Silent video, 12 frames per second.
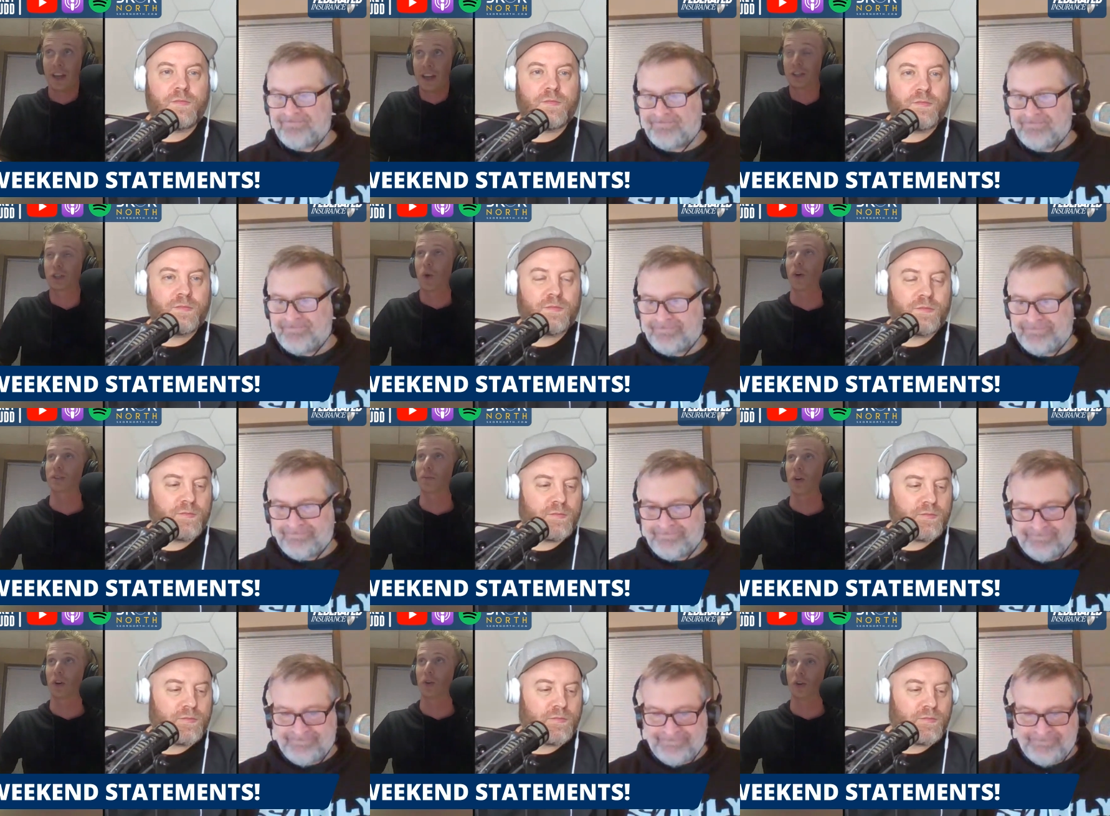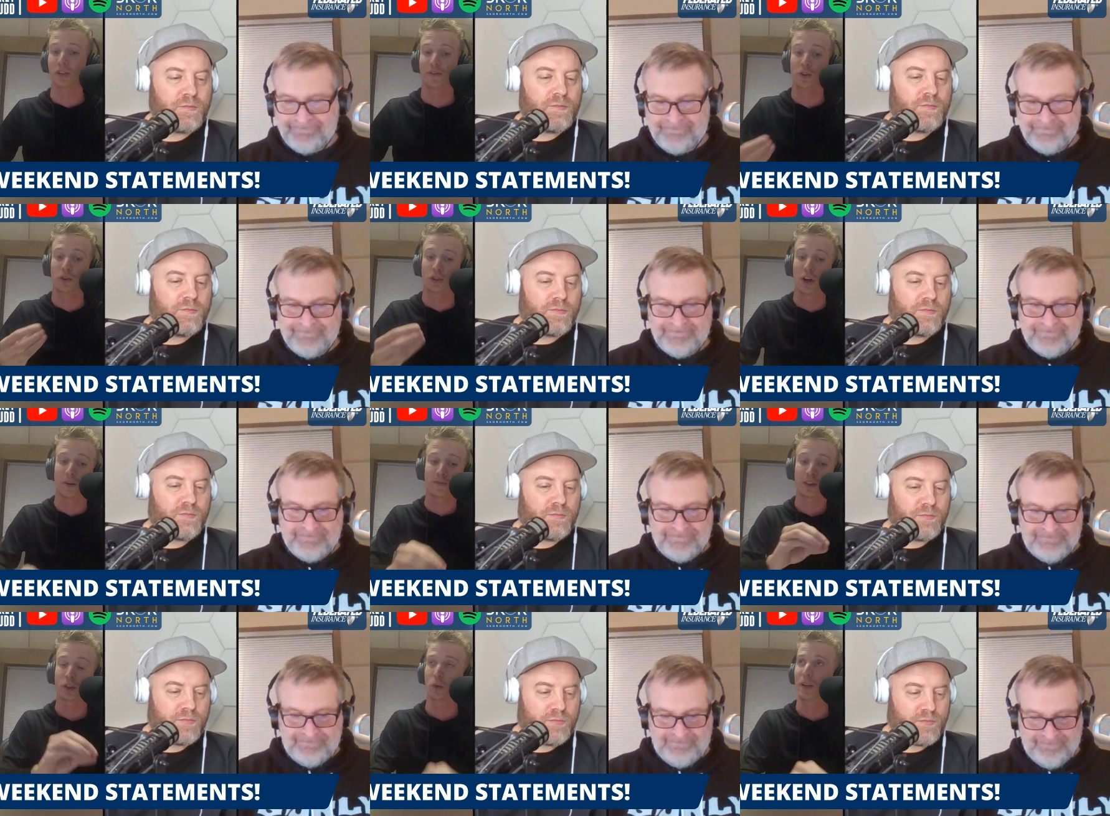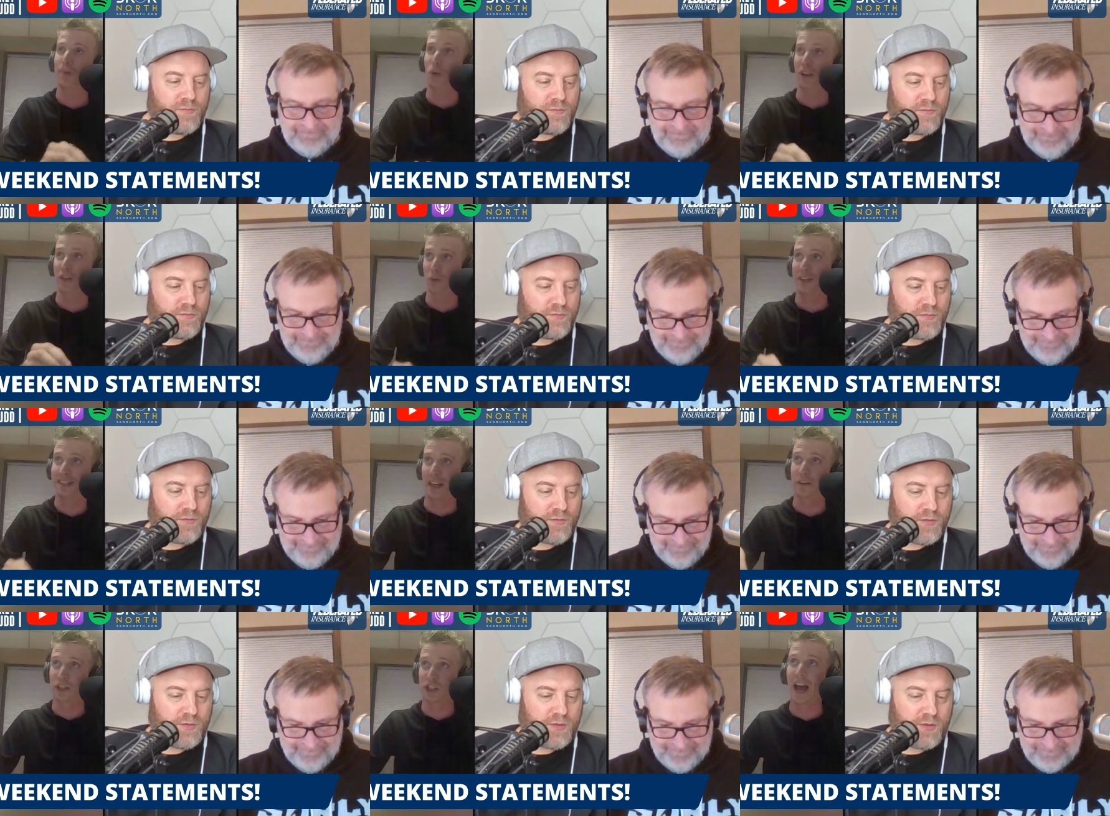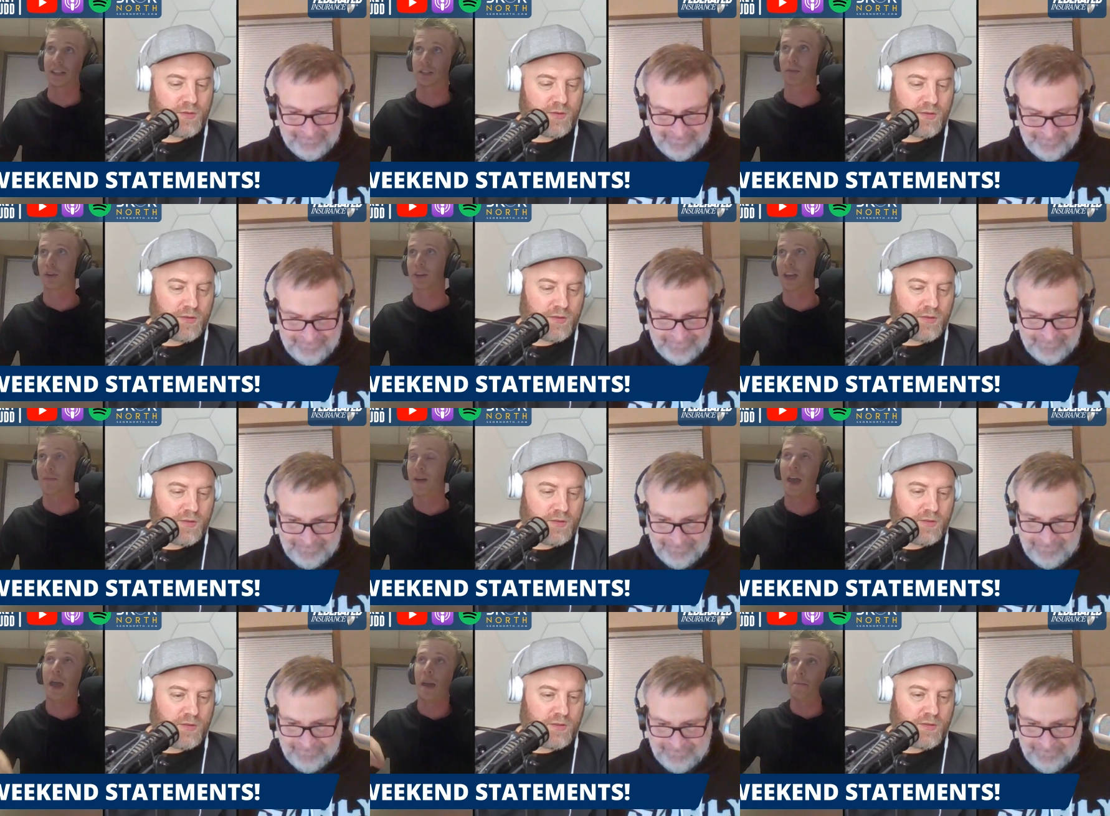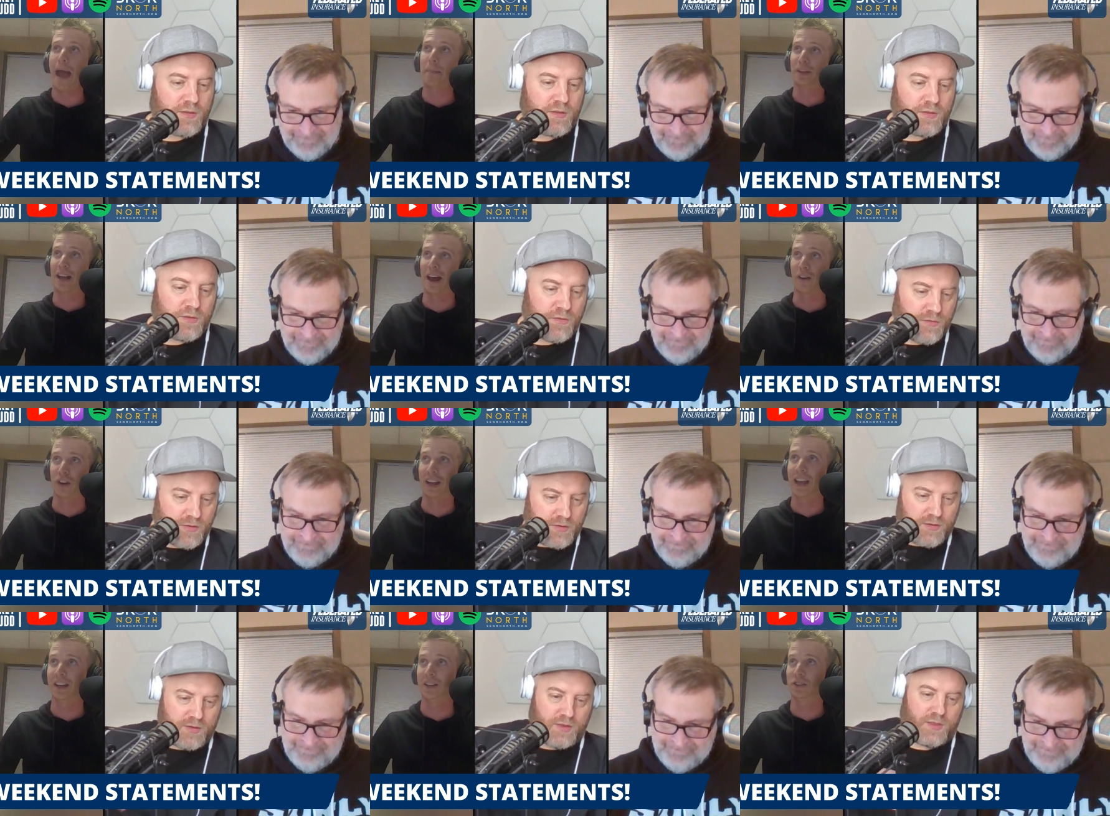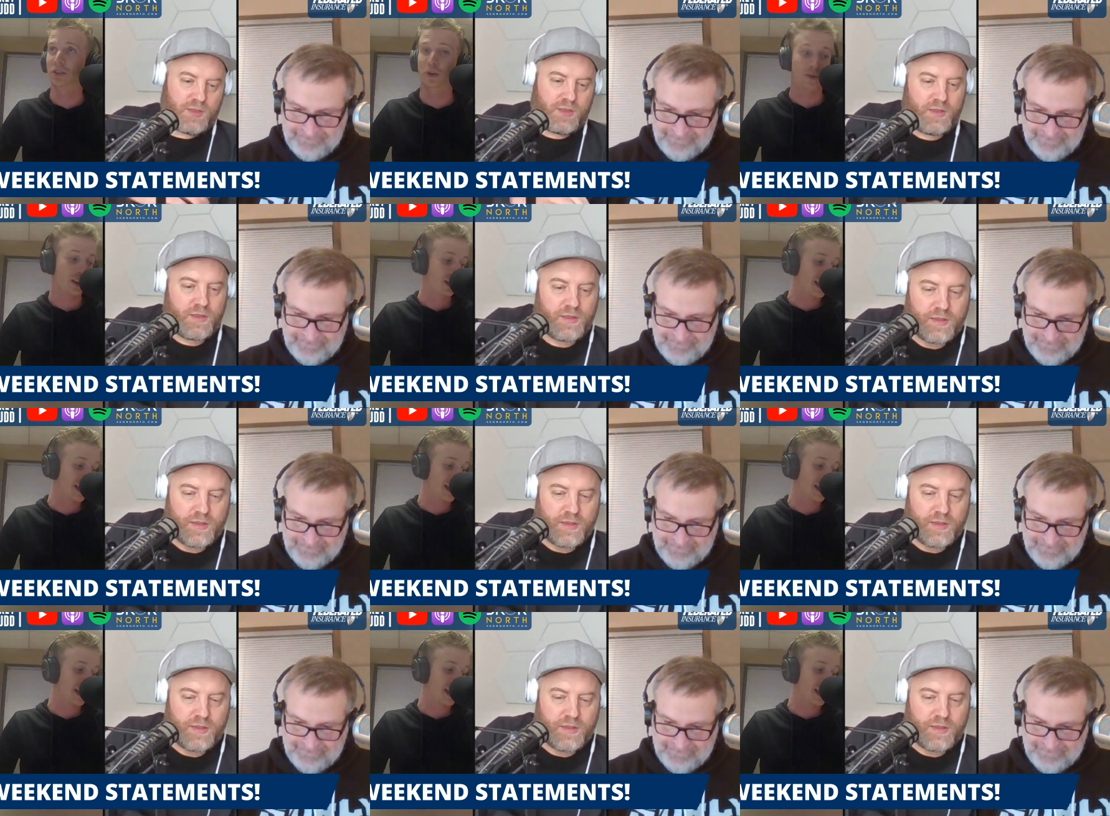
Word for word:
Speaker 1: he scores more goals. If you took three point three seven shots per game and mapped it out over eighty-two,